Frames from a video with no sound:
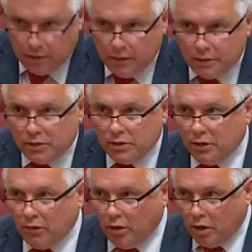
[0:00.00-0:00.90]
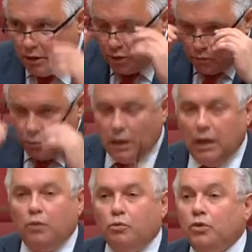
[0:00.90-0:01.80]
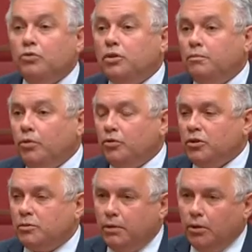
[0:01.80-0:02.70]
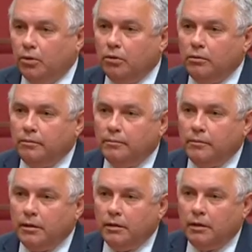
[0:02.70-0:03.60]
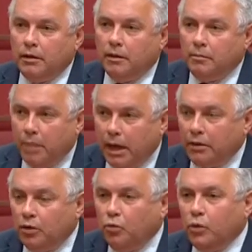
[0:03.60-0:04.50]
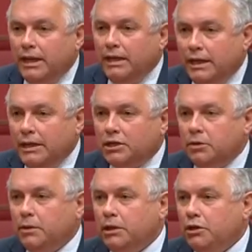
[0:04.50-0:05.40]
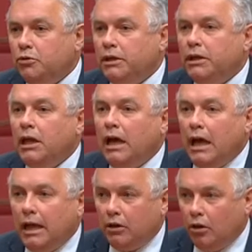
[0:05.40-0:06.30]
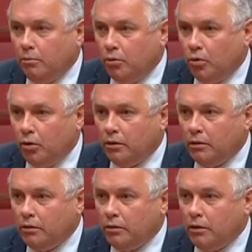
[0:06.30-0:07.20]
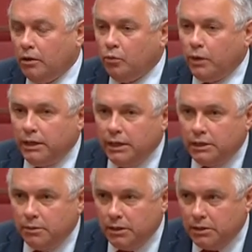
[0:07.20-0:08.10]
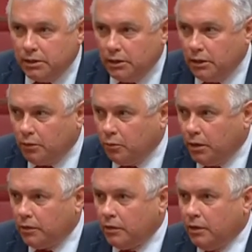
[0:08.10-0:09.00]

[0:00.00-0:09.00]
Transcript: So Centre Alliance will support this bill, but we need to be doing a lot more. We need to be dealing with